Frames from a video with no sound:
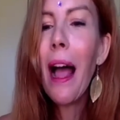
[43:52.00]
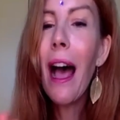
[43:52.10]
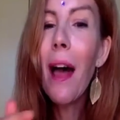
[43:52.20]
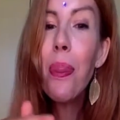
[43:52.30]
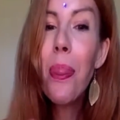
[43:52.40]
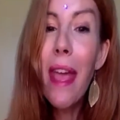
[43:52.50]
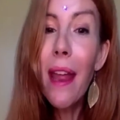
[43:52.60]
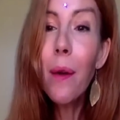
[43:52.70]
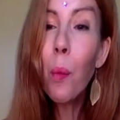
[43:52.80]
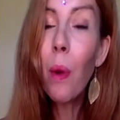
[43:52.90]
And
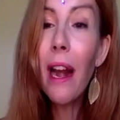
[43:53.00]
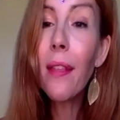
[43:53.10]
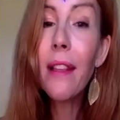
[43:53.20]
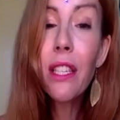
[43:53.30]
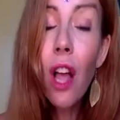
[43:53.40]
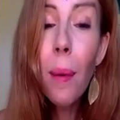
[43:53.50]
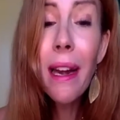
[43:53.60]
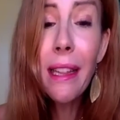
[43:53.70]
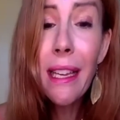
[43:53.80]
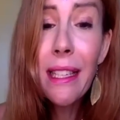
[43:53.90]
then what I discovered
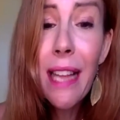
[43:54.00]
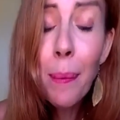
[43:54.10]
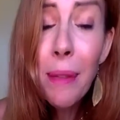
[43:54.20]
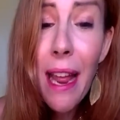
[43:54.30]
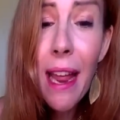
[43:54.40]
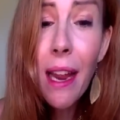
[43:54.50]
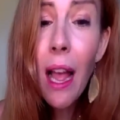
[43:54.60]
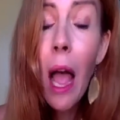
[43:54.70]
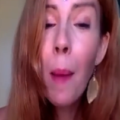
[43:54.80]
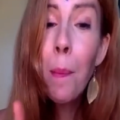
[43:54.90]
in the same day,
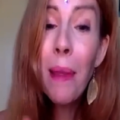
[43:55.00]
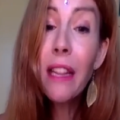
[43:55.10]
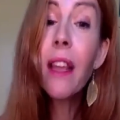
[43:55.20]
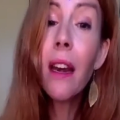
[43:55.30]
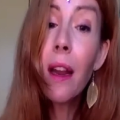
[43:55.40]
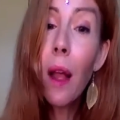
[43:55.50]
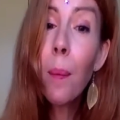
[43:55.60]
Peter